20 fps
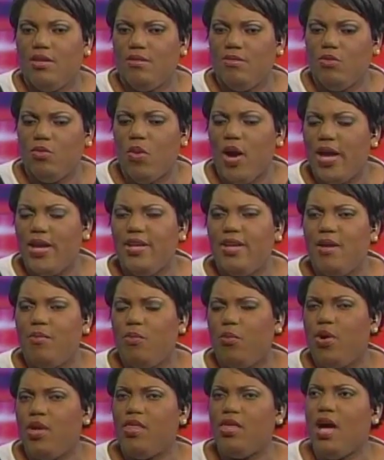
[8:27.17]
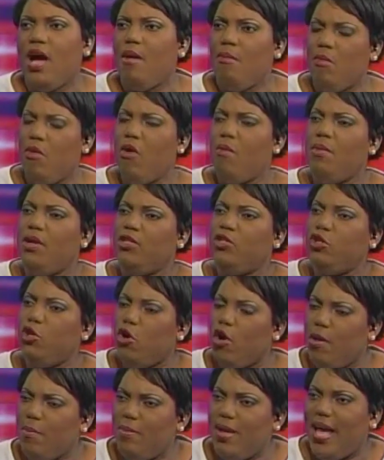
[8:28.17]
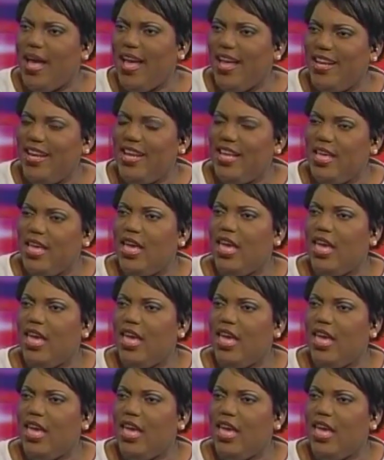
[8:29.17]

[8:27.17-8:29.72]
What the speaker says: wind up with a more mature man